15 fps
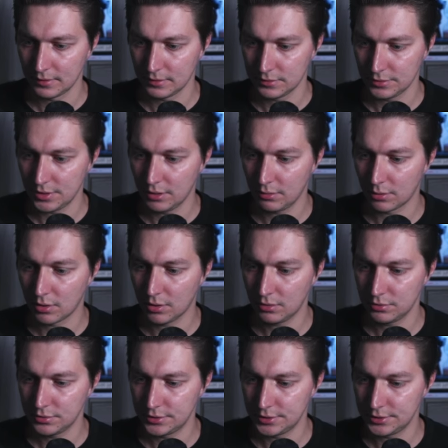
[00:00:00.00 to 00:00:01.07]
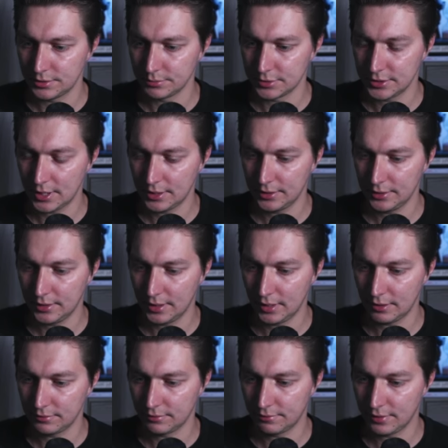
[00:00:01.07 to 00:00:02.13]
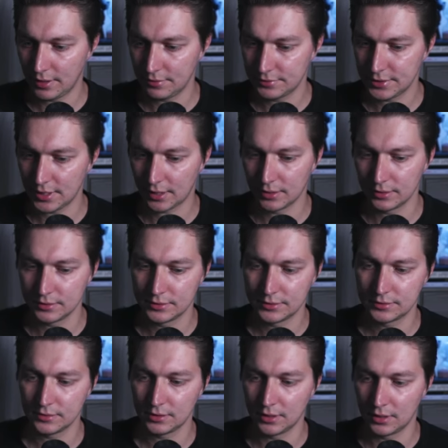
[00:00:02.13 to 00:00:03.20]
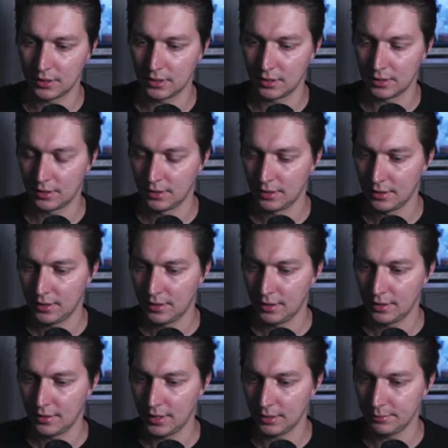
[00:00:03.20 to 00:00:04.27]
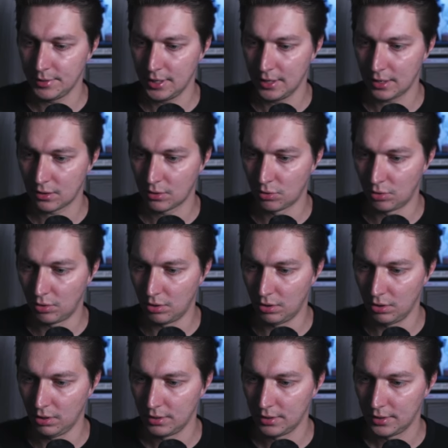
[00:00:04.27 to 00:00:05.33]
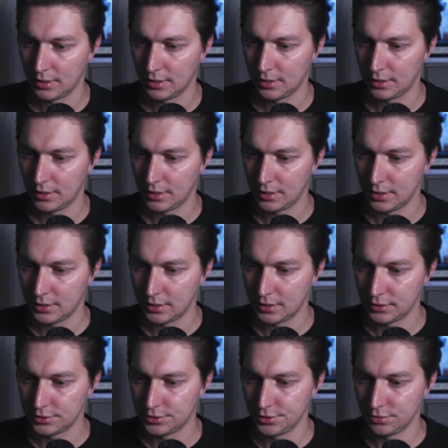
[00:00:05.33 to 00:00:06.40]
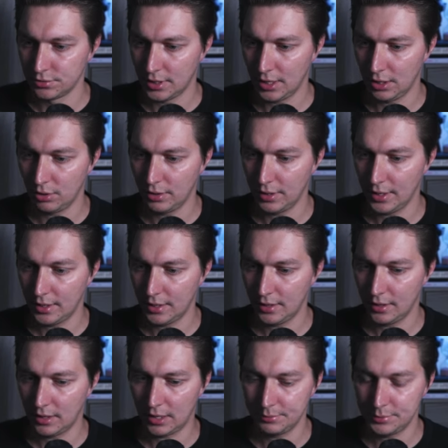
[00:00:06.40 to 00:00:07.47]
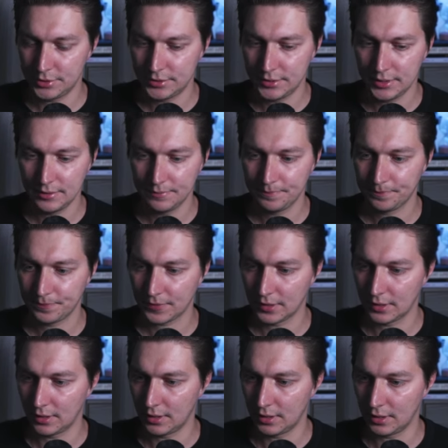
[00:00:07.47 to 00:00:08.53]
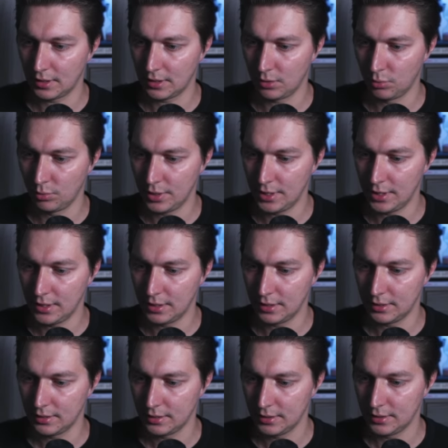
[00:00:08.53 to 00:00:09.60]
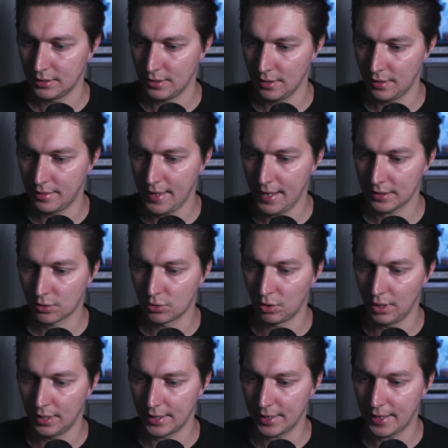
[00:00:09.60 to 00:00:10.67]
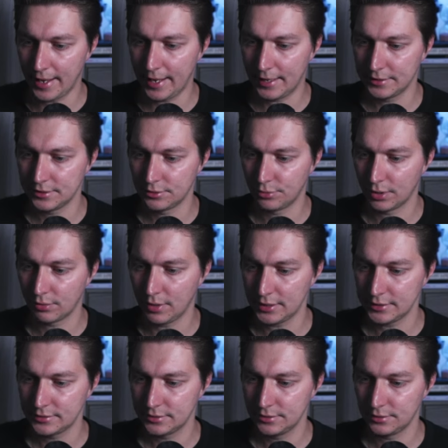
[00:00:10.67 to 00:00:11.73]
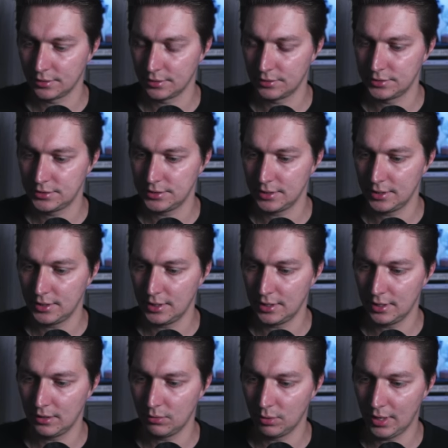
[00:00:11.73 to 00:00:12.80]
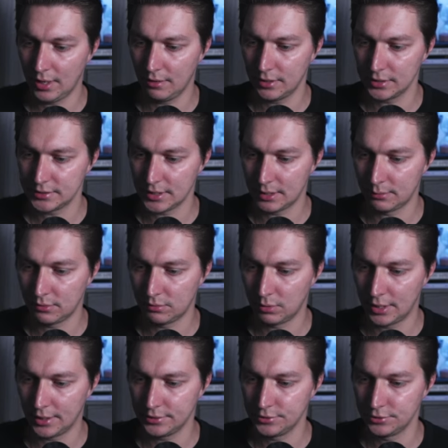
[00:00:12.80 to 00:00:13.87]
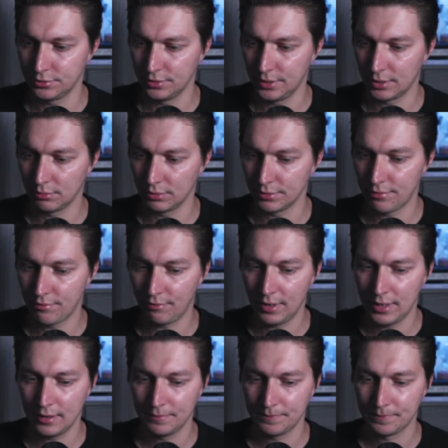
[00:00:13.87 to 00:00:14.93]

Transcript: Here we go, system started, and after 5 seconds there'll be a call to hello RPC. We then calling add request. You can see here we have a sum of 1 and 2 equal 3,